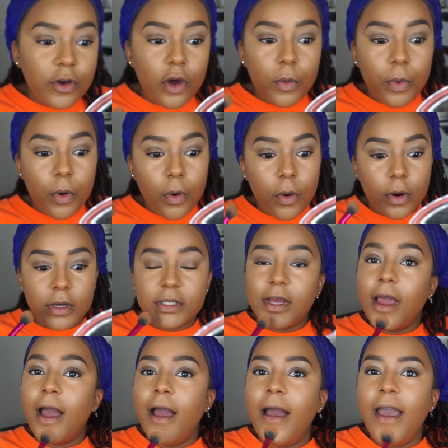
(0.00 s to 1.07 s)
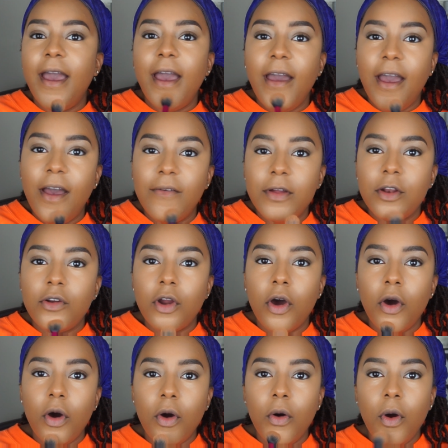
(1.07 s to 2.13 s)
no pores. Like, I have
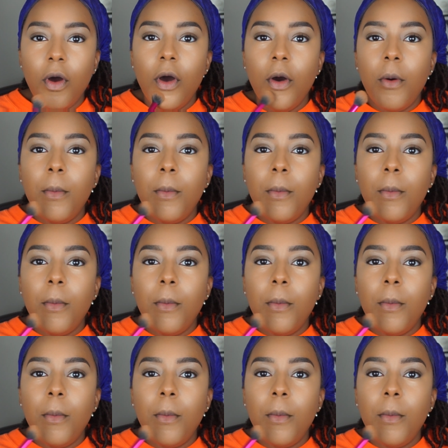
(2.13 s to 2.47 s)
no,